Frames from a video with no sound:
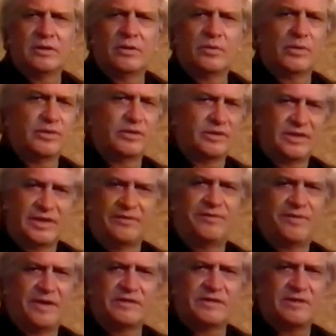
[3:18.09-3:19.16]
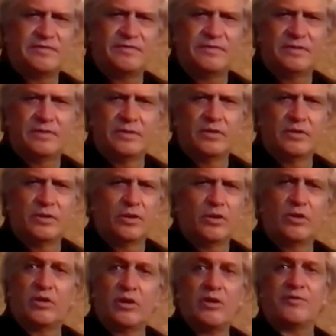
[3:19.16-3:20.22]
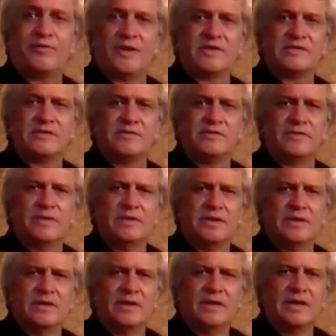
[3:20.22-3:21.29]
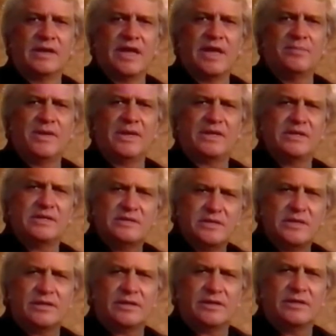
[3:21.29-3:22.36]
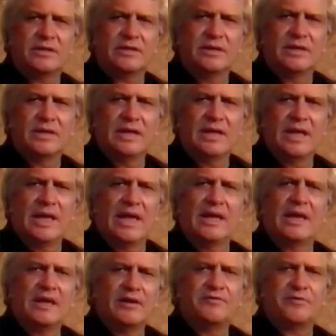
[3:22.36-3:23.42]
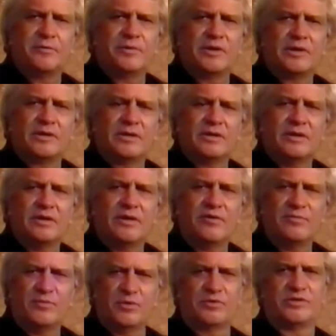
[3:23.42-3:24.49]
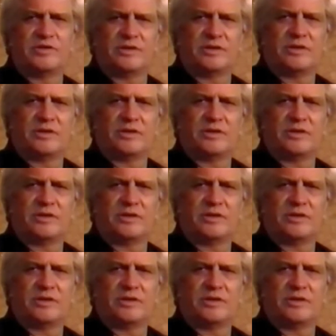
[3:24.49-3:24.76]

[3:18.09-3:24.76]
whether defensive or offensive, can be considered an alphabet of motion.